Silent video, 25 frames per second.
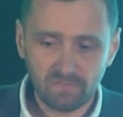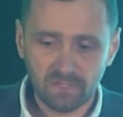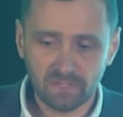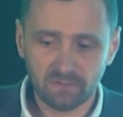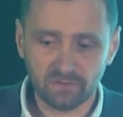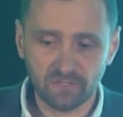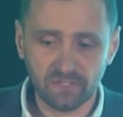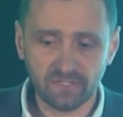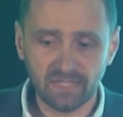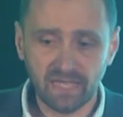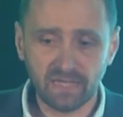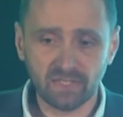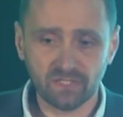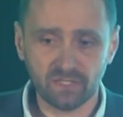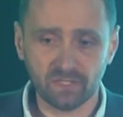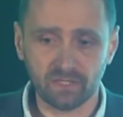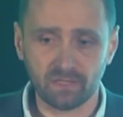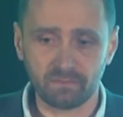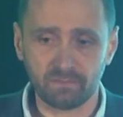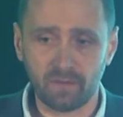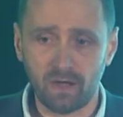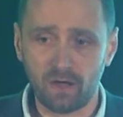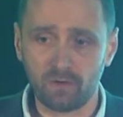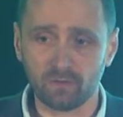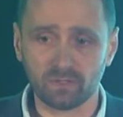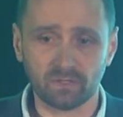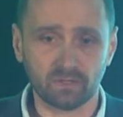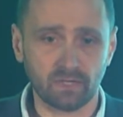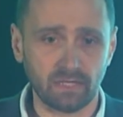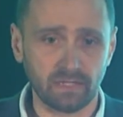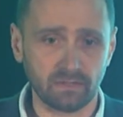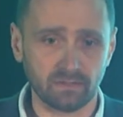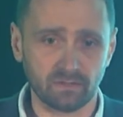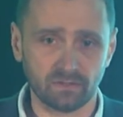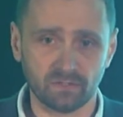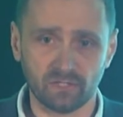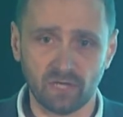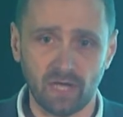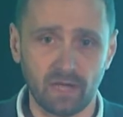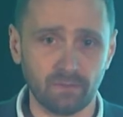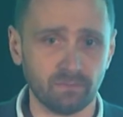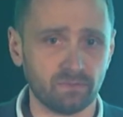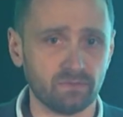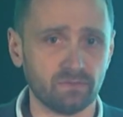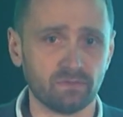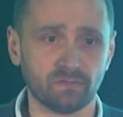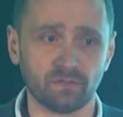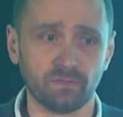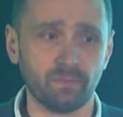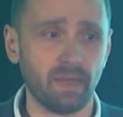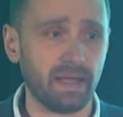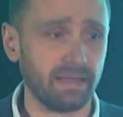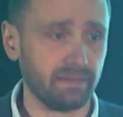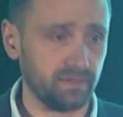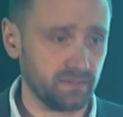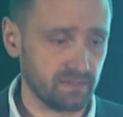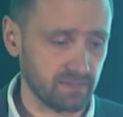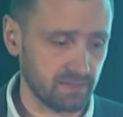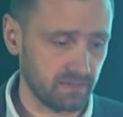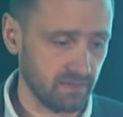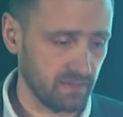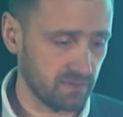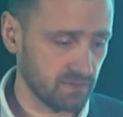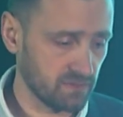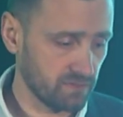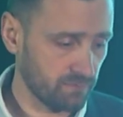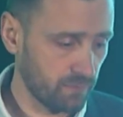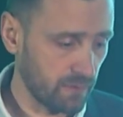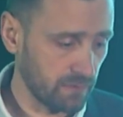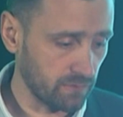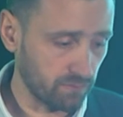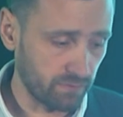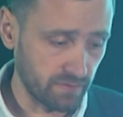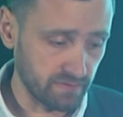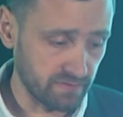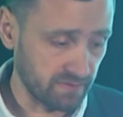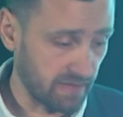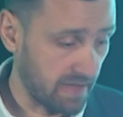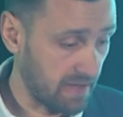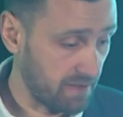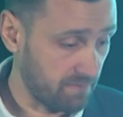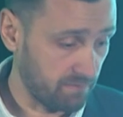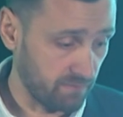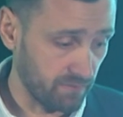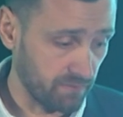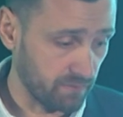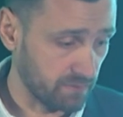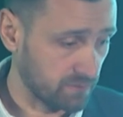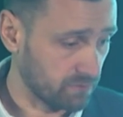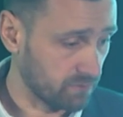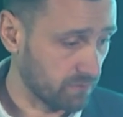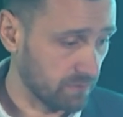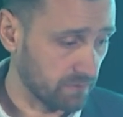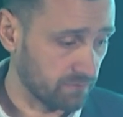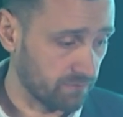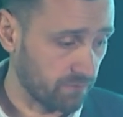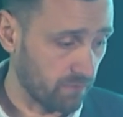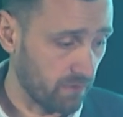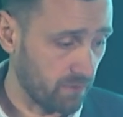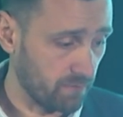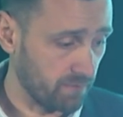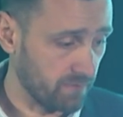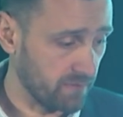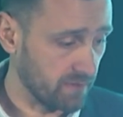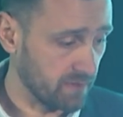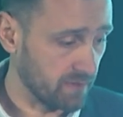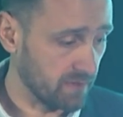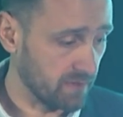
transaction amount can jump tremendously. One of them, we took it from